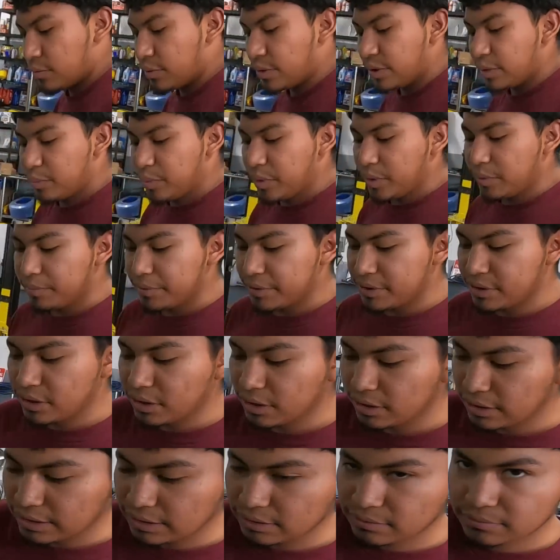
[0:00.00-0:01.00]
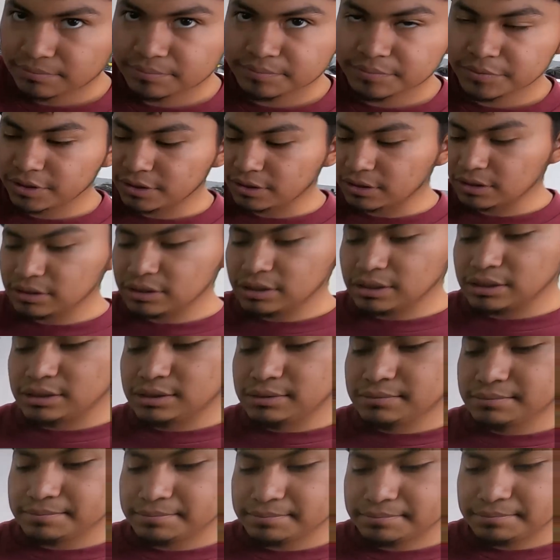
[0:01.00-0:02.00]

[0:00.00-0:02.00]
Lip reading: water pump is on now, all done.